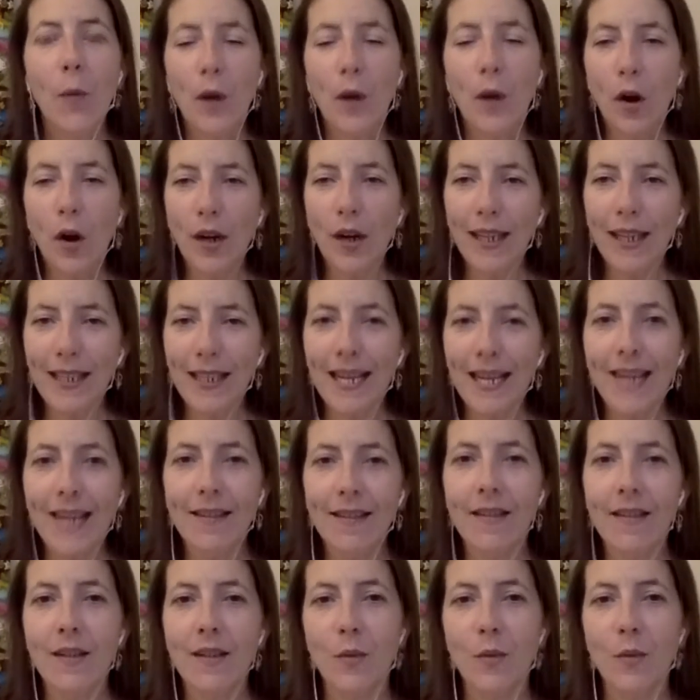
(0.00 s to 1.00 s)
are
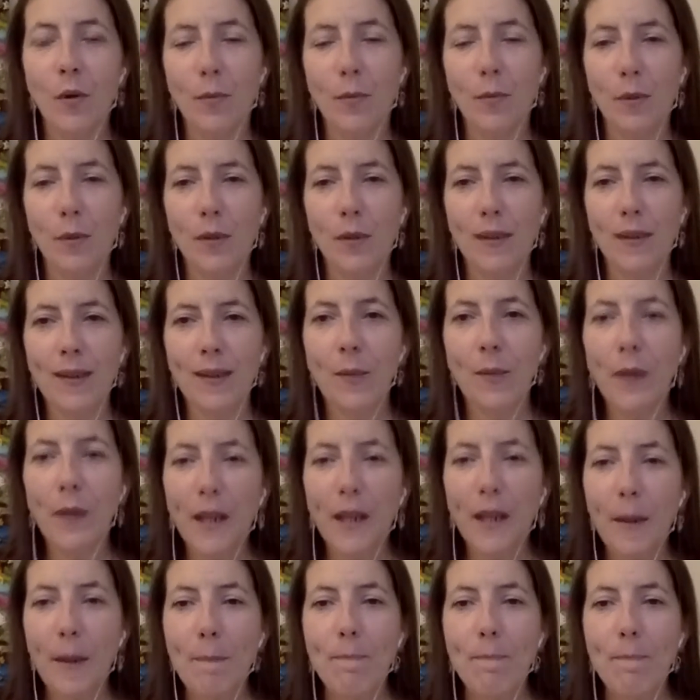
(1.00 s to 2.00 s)
connected to our bodies, and we
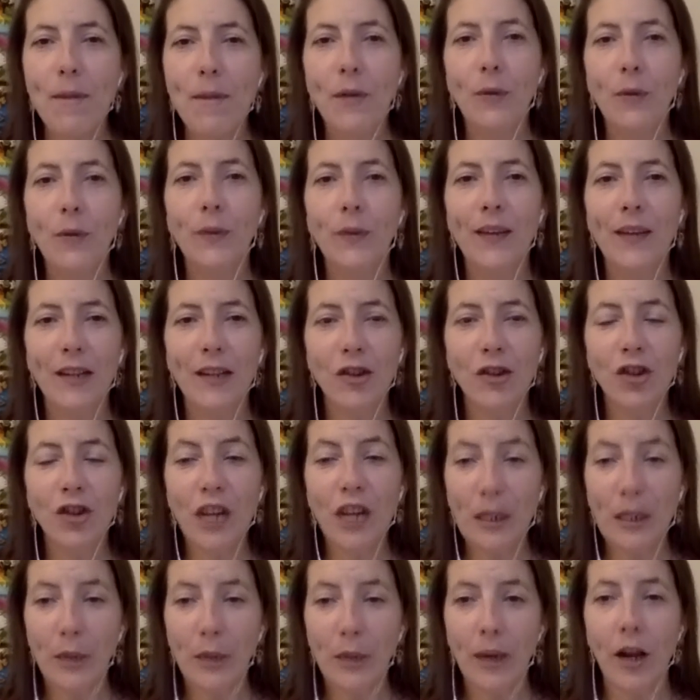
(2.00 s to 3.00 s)
can build and
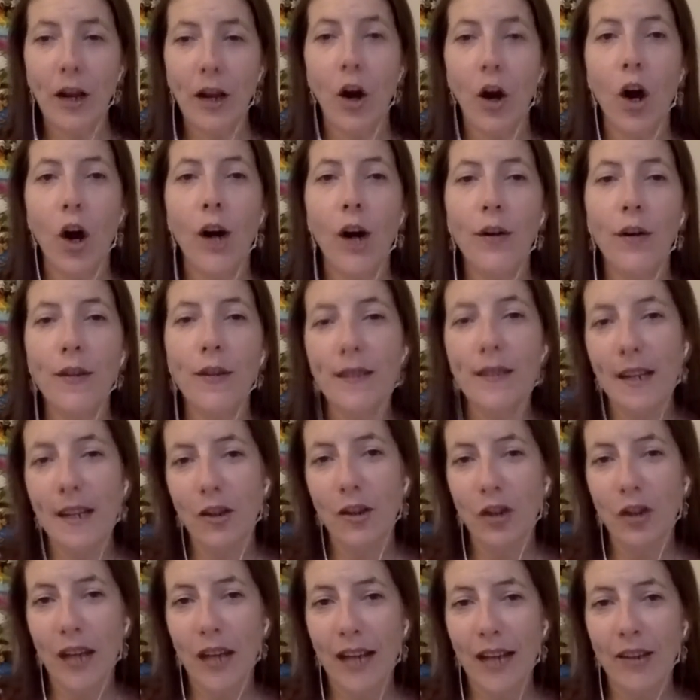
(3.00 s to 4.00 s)
generate our own
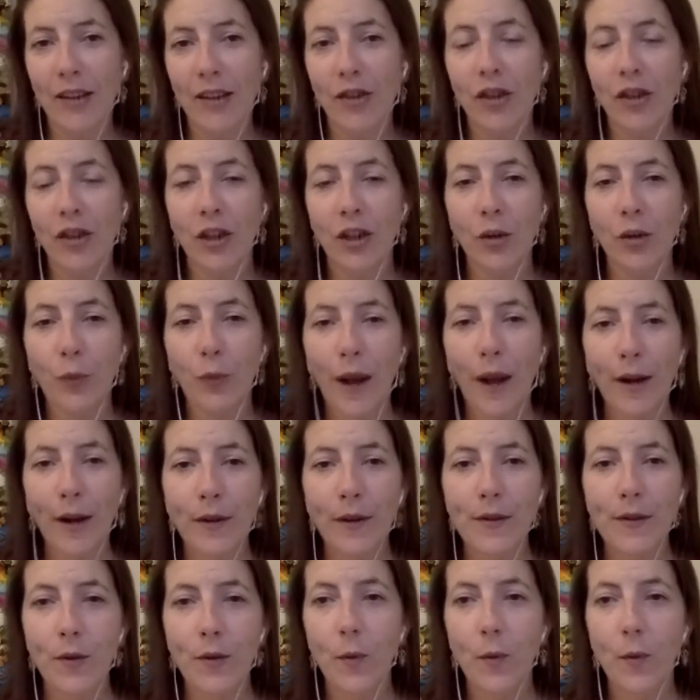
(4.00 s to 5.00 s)
sexual energy and
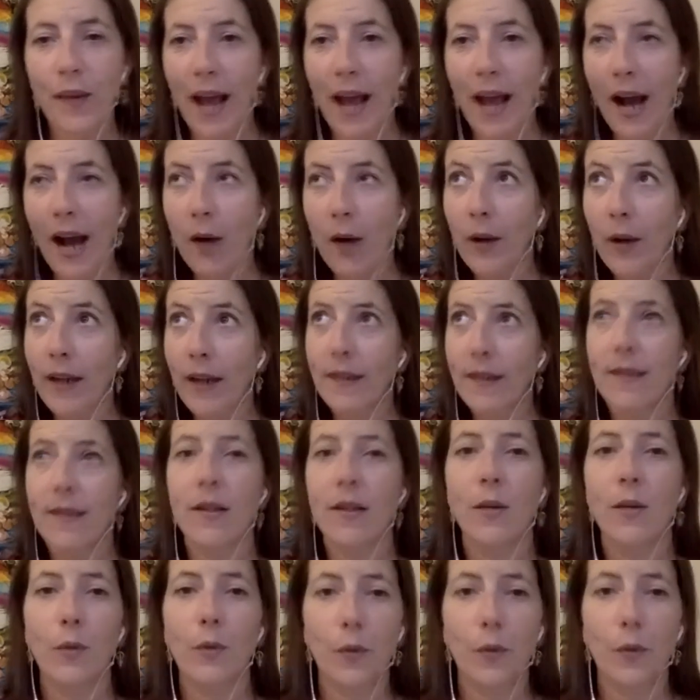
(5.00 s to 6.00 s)
arousal without
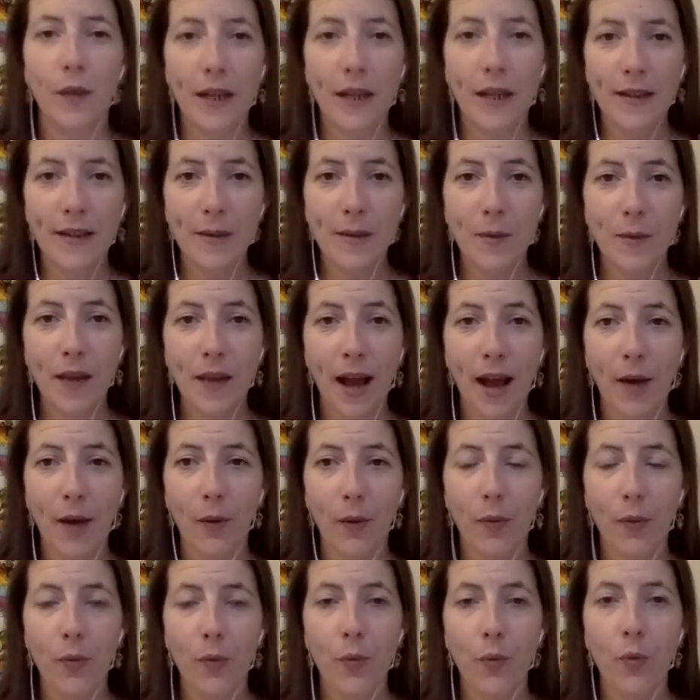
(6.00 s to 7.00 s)
external things and without
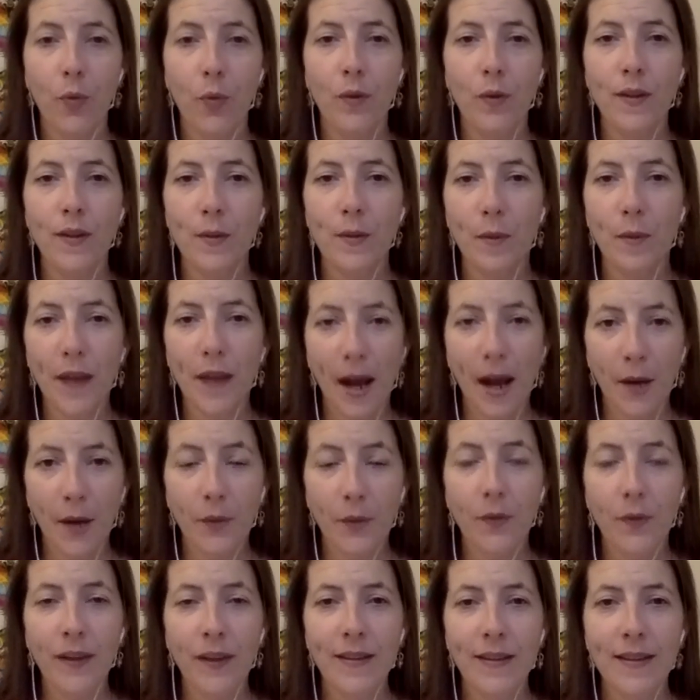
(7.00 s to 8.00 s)
thoughts and without
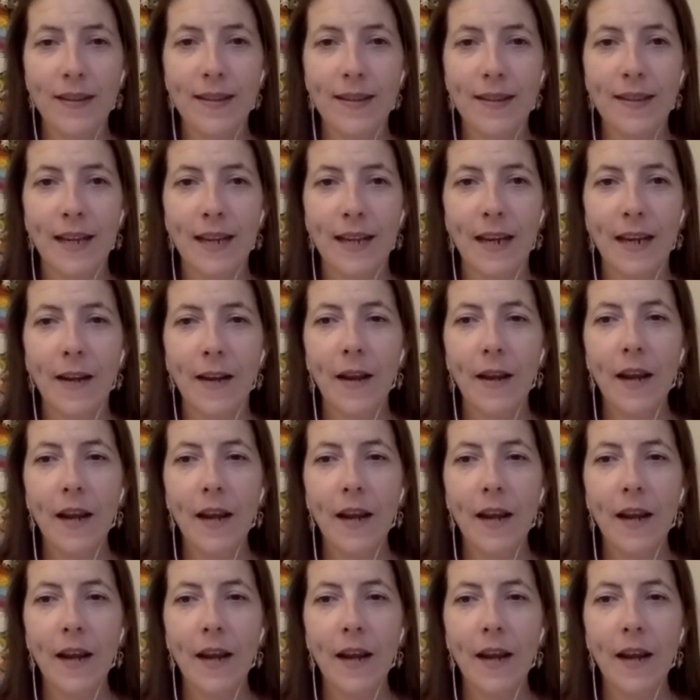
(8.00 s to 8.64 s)
fantasy.